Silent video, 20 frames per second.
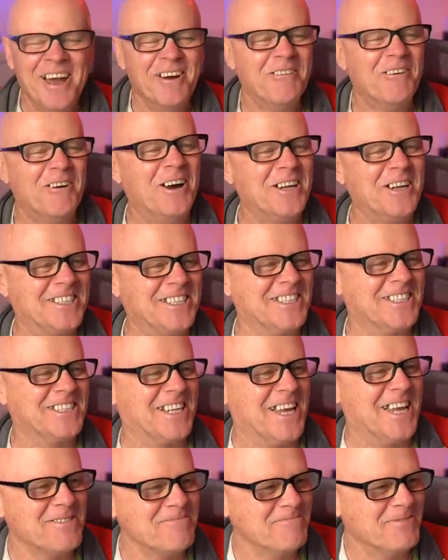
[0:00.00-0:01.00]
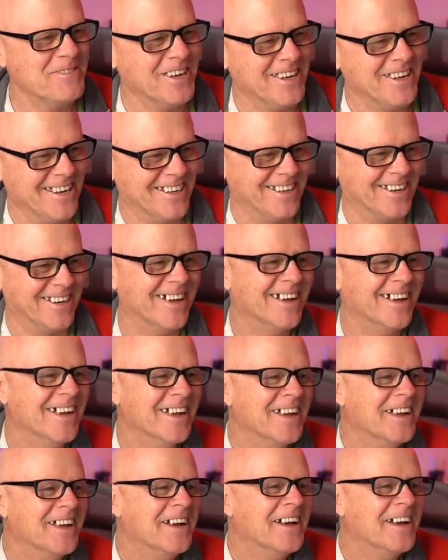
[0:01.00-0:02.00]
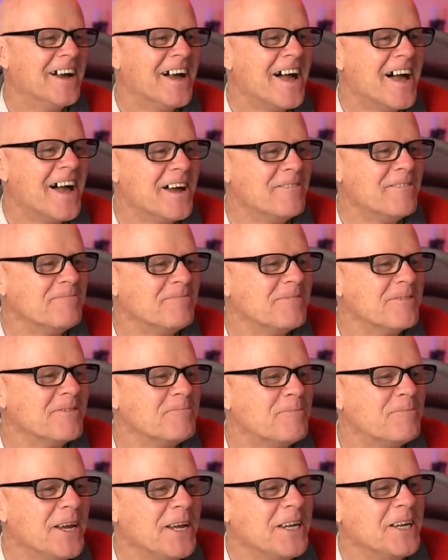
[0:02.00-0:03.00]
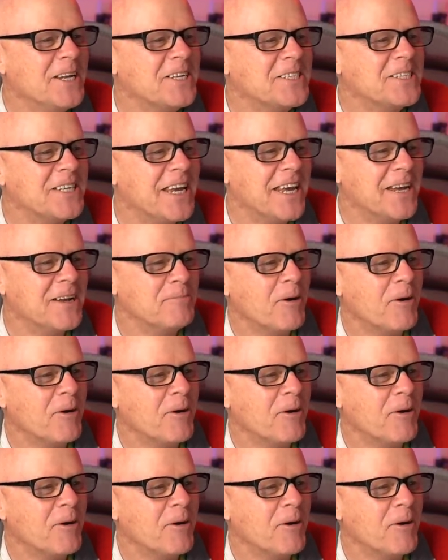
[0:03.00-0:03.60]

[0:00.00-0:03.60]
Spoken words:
What does that mean? Peter said,